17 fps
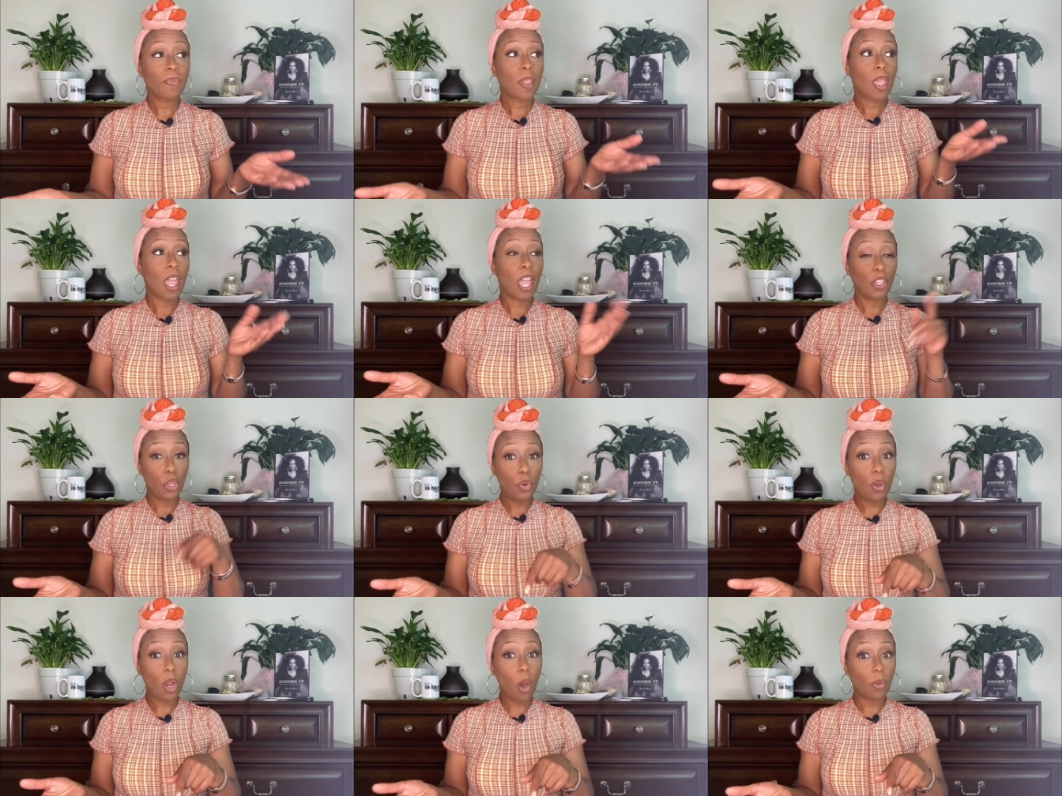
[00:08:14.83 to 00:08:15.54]
And
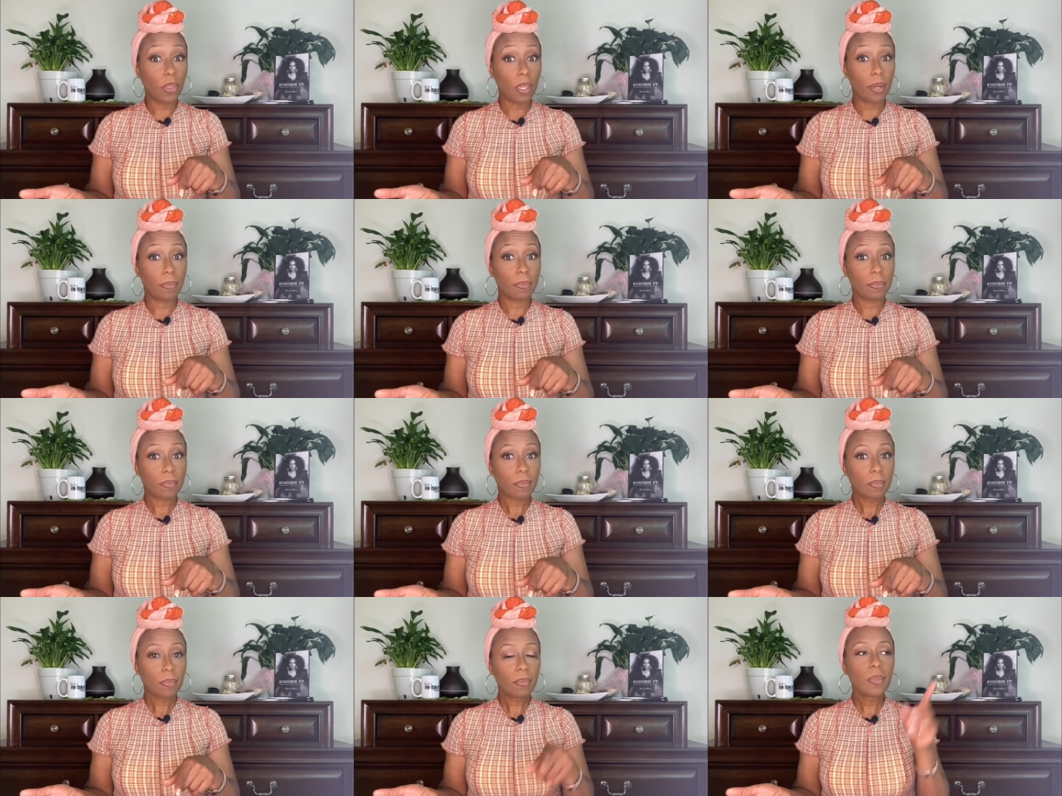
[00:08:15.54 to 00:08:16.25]
you know them.
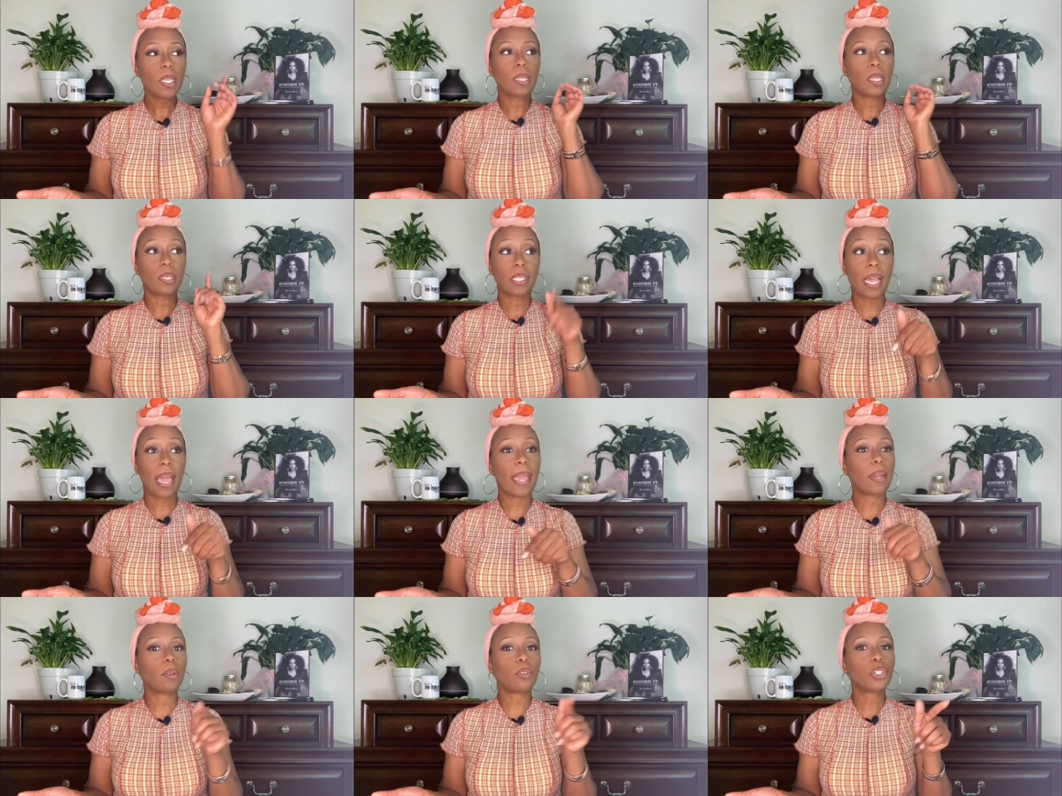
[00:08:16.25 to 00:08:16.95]
They'll say,
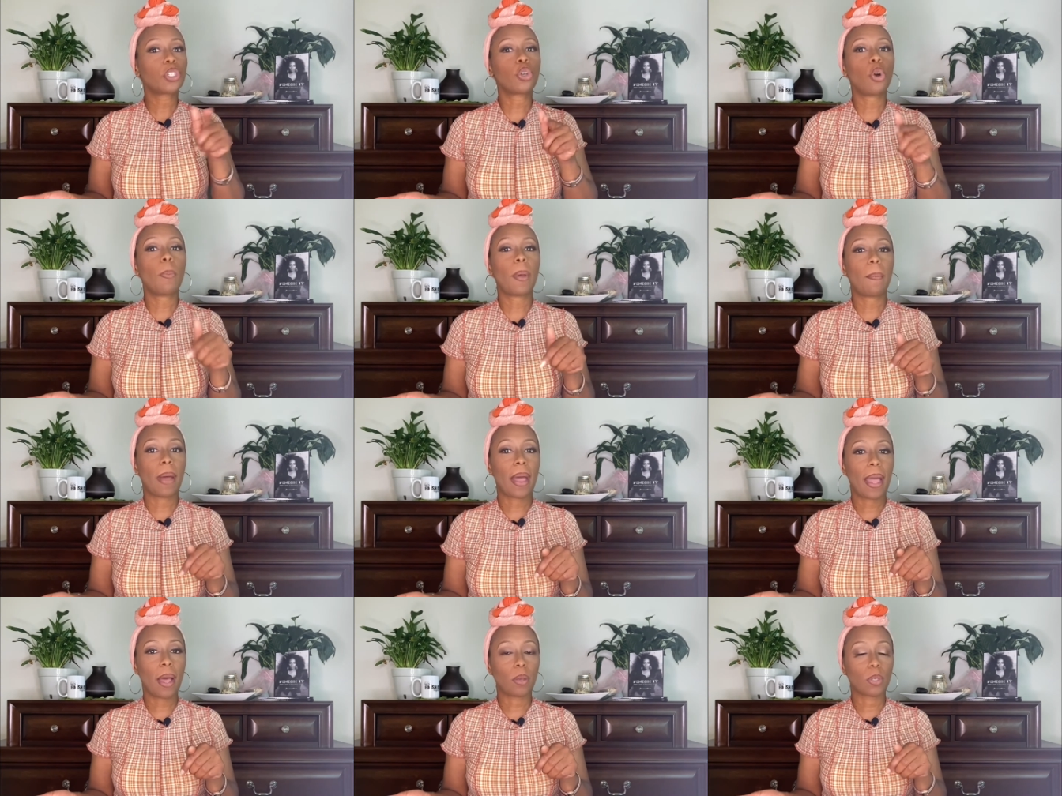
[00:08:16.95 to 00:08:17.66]
hey, don't just show up at
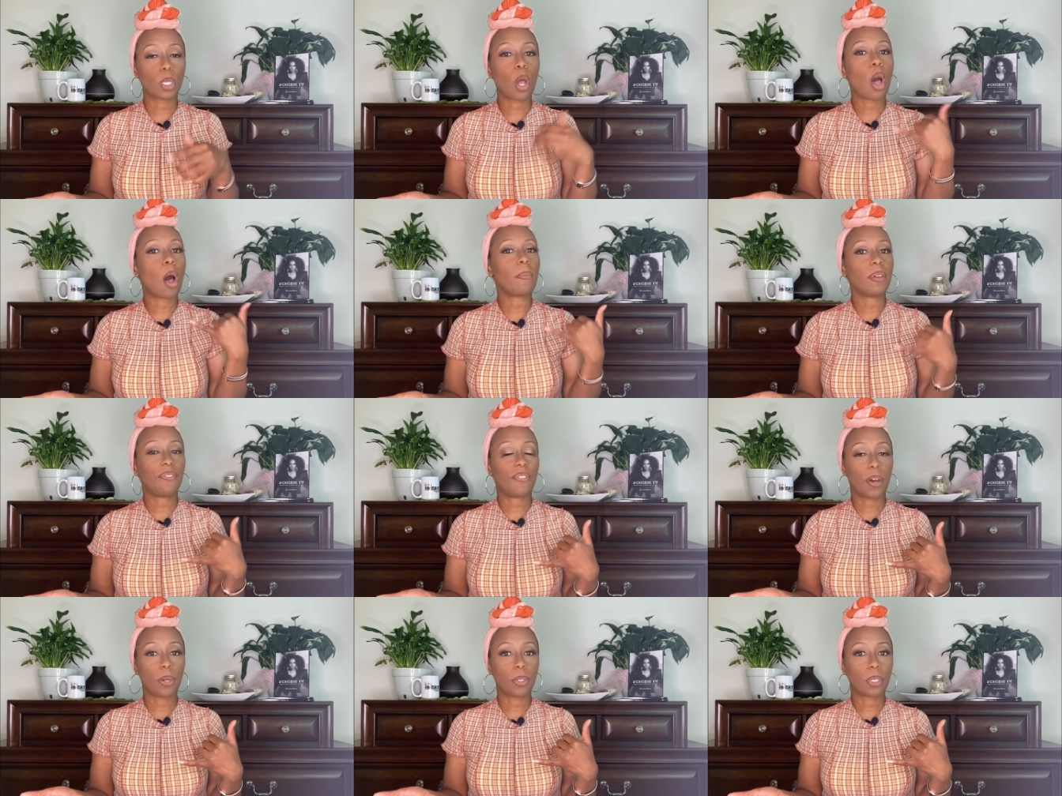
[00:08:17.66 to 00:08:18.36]
my house. Call me
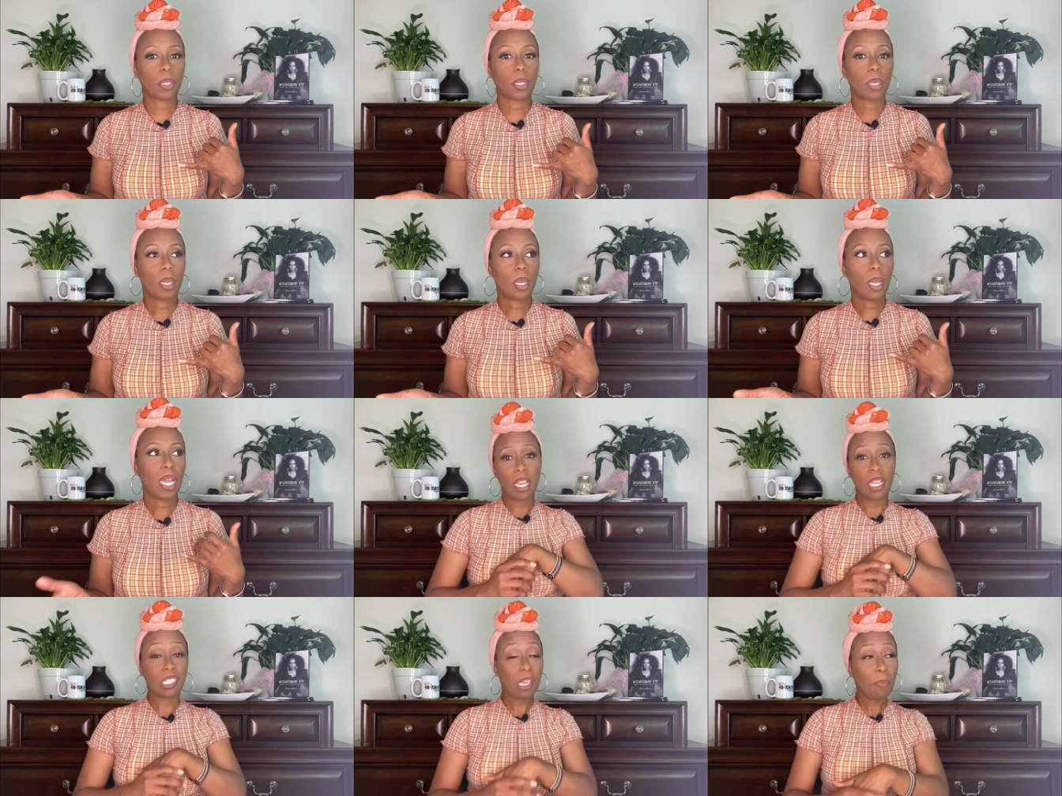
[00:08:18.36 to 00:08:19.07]
first.
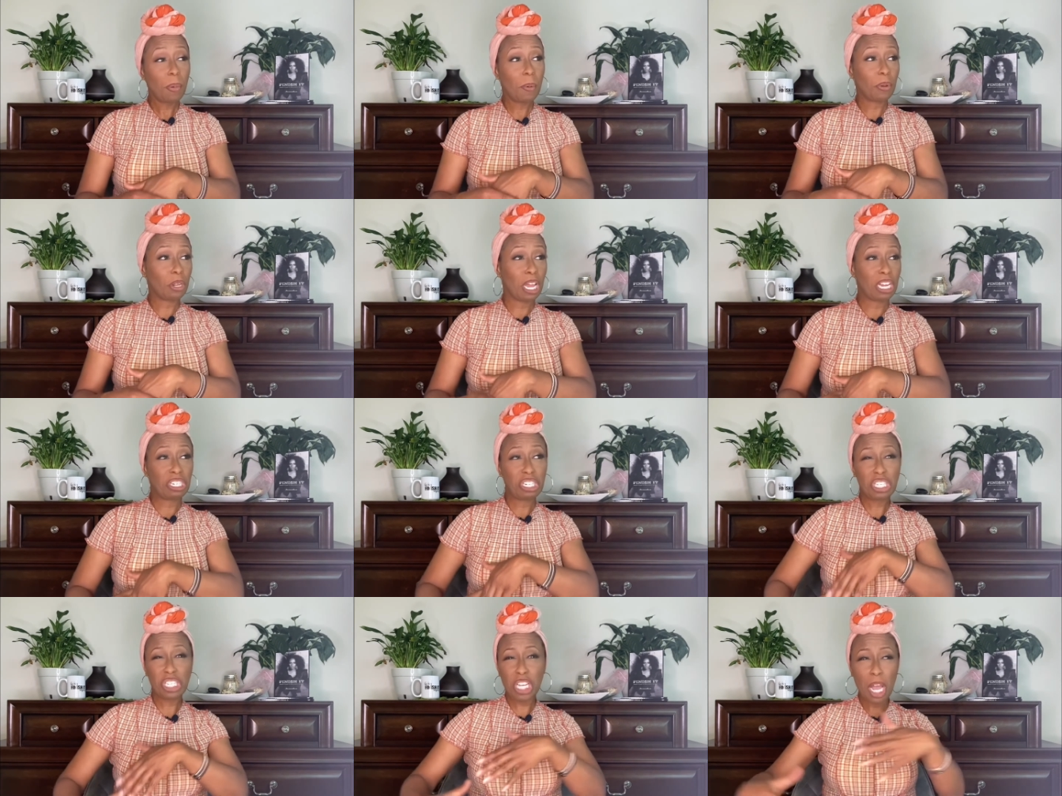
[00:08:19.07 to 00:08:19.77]
And some people are like,
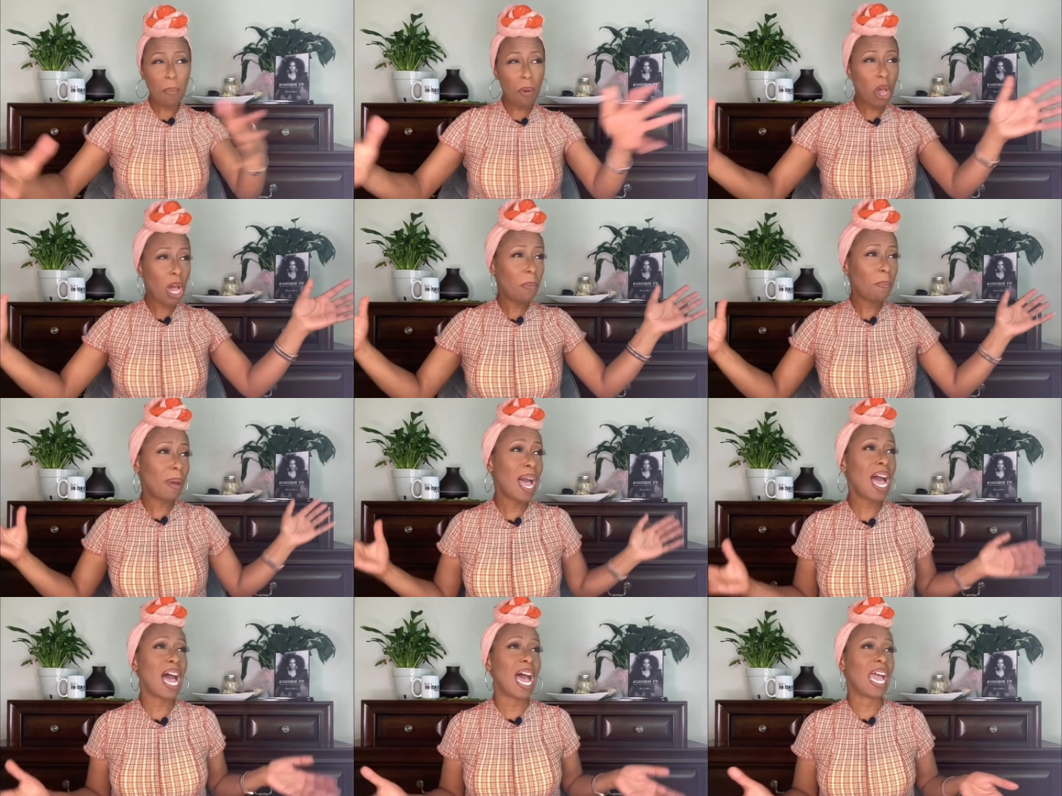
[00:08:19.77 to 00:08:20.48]
just come on
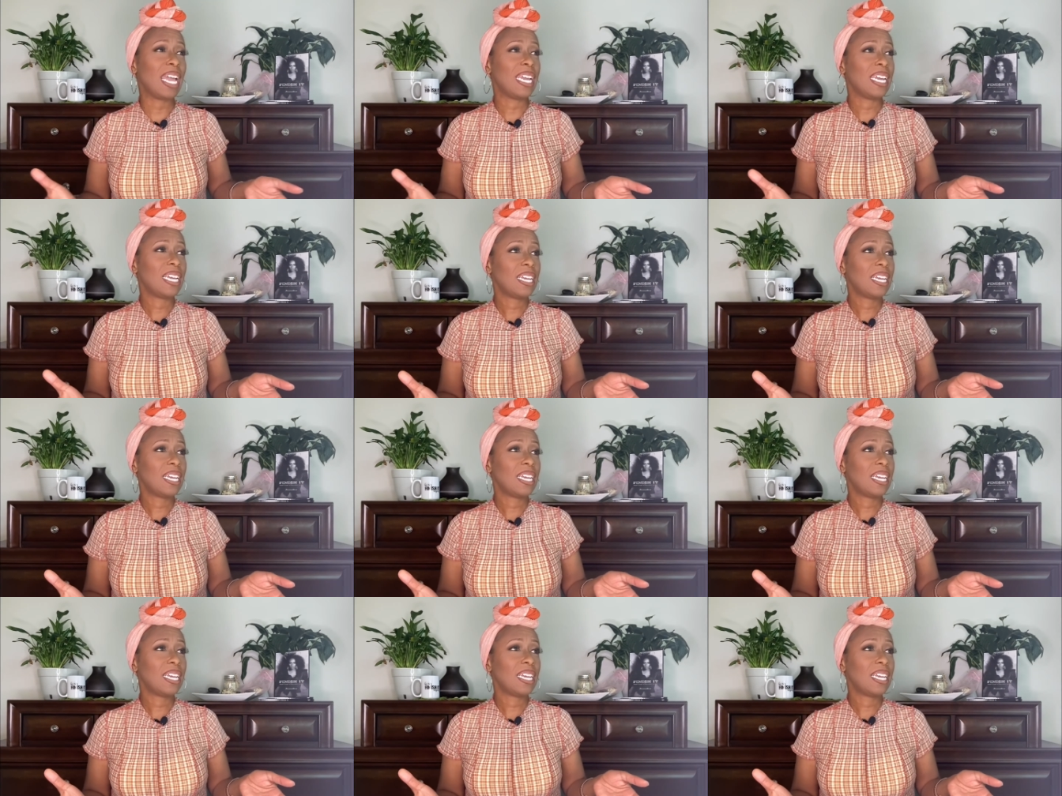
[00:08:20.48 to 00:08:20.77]
by.